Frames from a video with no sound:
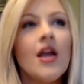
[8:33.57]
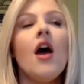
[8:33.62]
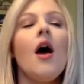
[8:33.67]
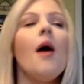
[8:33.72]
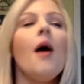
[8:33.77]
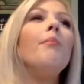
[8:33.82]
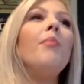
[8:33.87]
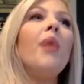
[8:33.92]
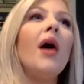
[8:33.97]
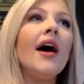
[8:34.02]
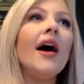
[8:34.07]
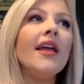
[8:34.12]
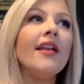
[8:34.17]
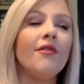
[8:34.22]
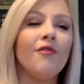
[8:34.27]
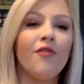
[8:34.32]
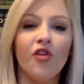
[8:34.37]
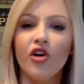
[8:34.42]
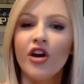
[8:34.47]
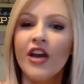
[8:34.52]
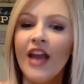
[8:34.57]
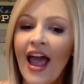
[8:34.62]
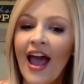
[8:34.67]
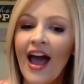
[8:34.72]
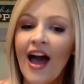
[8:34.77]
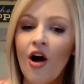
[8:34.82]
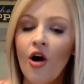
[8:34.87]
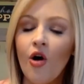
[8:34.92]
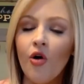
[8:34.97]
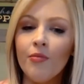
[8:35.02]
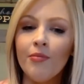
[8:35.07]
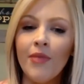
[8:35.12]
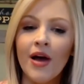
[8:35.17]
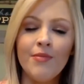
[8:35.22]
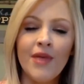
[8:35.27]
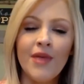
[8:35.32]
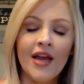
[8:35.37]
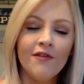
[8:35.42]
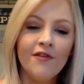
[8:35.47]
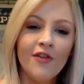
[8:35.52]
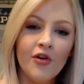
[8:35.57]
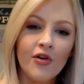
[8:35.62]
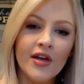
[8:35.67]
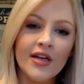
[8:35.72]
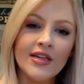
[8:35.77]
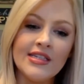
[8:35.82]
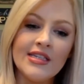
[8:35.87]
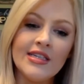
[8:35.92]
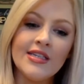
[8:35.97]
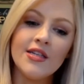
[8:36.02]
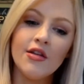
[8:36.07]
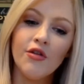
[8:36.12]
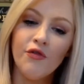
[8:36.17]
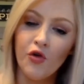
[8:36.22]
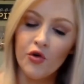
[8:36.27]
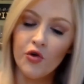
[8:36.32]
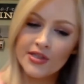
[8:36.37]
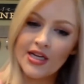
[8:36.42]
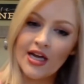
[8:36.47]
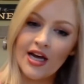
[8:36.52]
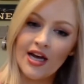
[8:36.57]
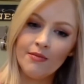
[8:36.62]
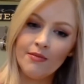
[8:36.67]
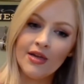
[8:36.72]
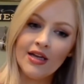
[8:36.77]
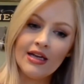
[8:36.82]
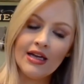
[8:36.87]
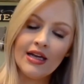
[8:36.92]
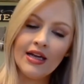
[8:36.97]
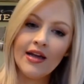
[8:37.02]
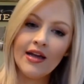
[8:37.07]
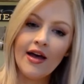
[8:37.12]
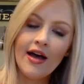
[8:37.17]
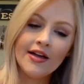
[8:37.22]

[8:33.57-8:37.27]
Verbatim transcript: But for now, my main focus is the full-time gig,